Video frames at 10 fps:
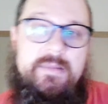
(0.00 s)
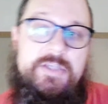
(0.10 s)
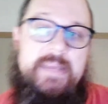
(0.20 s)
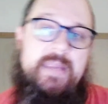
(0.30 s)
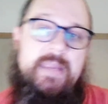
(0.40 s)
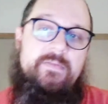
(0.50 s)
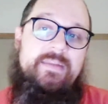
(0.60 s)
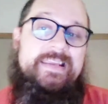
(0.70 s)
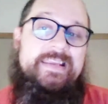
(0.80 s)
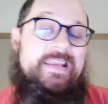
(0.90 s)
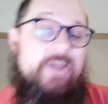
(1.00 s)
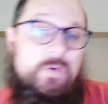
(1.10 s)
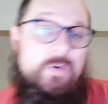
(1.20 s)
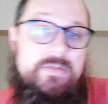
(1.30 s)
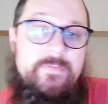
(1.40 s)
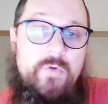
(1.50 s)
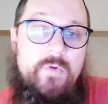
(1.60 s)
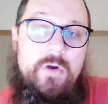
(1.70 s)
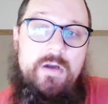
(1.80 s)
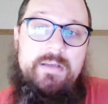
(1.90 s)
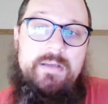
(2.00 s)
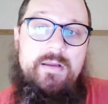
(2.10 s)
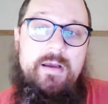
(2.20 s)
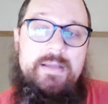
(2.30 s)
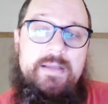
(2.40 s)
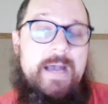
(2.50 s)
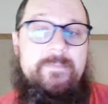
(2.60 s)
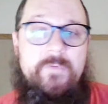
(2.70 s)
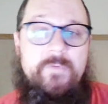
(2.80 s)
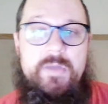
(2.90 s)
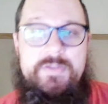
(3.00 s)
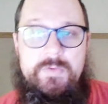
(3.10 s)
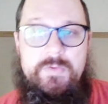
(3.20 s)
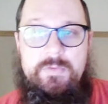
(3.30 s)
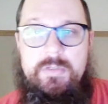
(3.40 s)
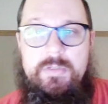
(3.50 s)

Jay gave the keynote for Comp 42.